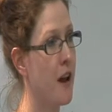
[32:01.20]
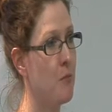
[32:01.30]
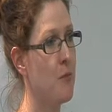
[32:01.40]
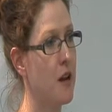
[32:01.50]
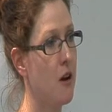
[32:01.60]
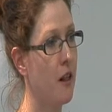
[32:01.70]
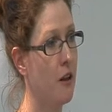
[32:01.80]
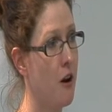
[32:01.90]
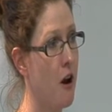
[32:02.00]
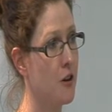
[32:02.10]

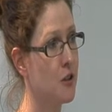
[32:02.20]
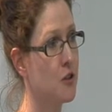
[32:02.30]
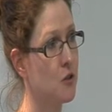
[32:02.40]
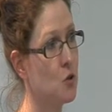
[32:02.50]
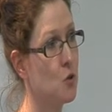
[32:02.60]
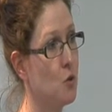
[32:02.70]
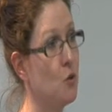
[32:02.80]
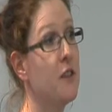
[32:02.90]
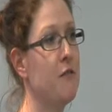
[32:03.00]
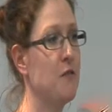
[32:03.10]
NBLRs, so
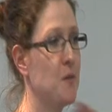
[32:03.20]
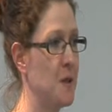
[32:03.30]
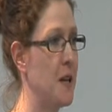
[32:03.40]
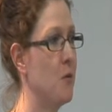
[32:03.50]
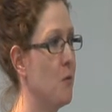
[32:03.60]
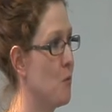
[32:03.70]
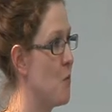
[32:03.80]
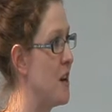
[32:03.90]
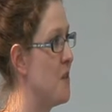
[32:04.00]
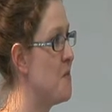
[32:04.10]
only 50%
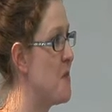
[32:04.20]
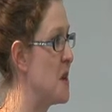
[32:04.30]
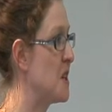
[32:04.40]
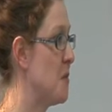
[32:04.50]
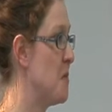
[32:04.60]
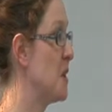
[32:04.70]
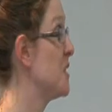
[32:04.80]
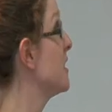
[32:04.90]
went in the bin compared